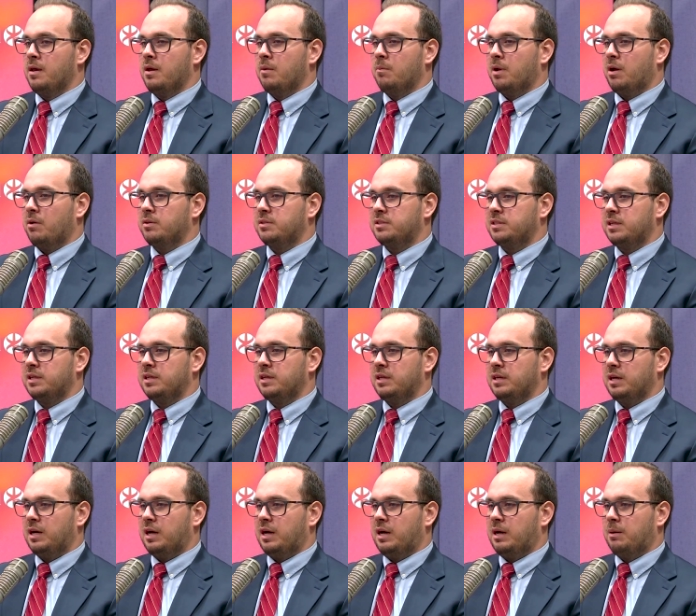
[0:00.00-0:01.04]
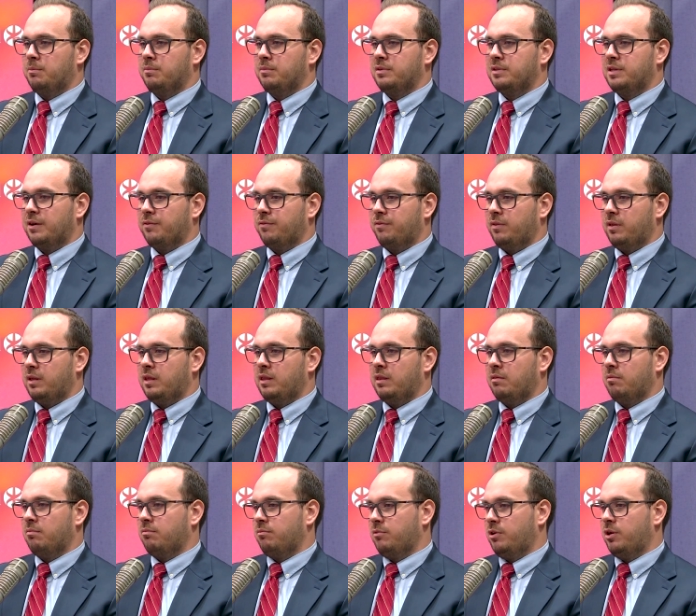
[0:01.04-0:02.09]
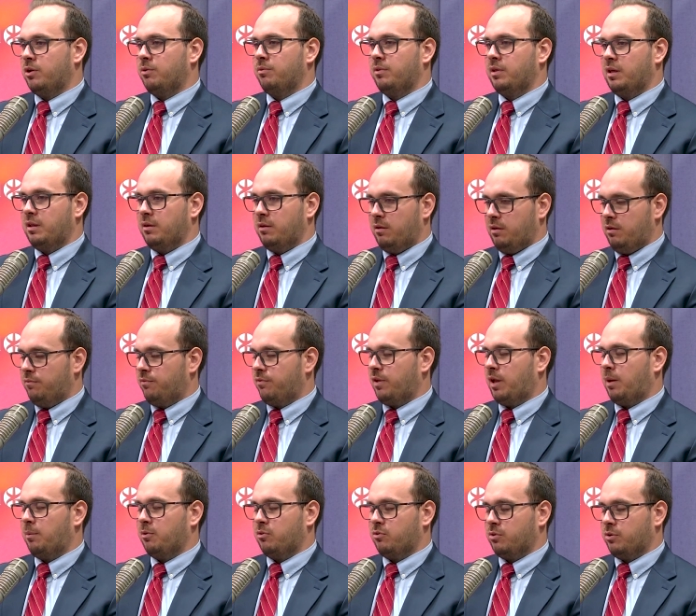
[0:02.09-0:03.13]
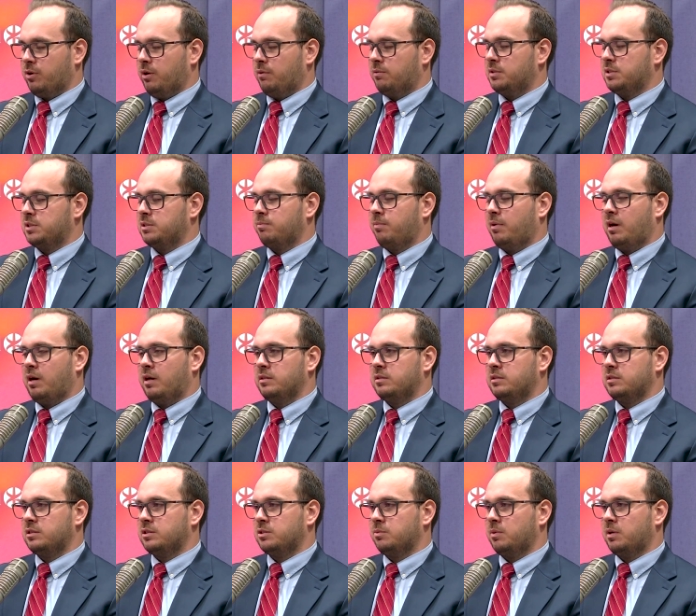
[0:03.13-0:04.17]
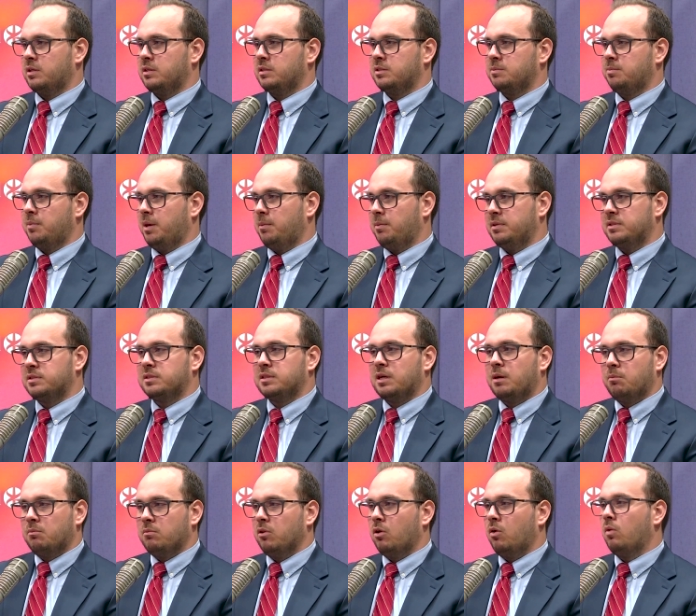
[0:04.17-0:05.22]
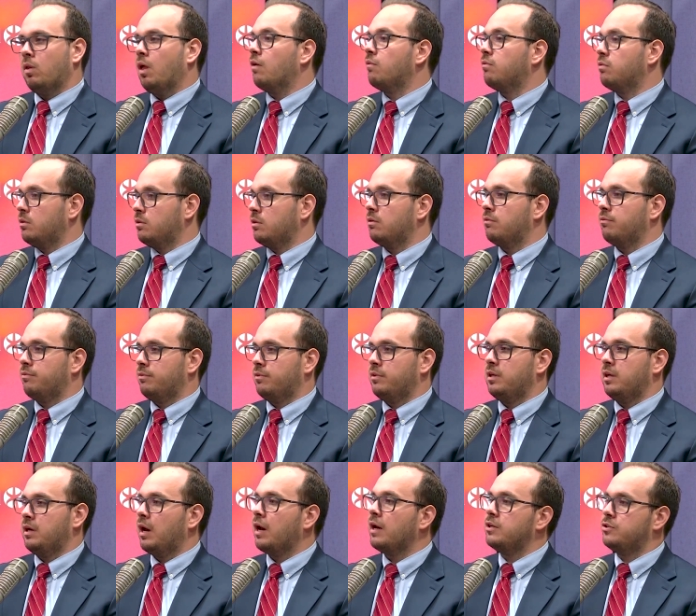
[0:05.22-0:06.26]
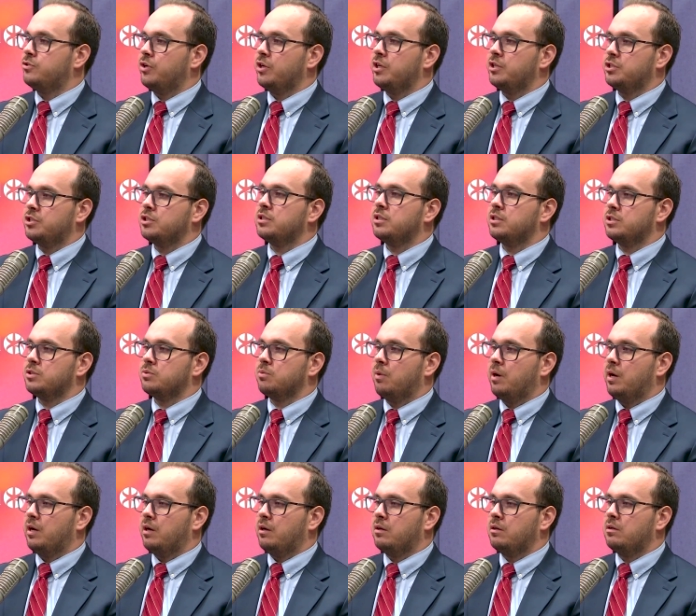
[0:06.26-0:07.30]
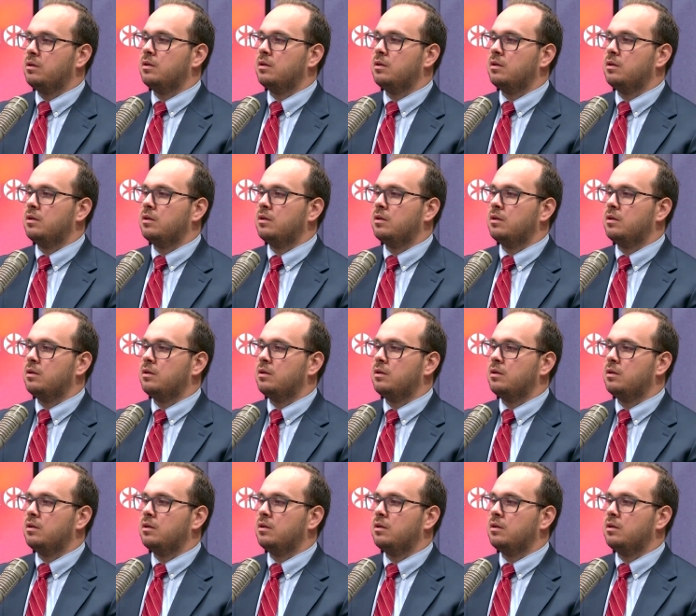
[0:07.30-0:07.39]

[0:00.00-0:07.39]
But I would say definitely the inflammatory response, as well as maybe some low level of dehydration as well.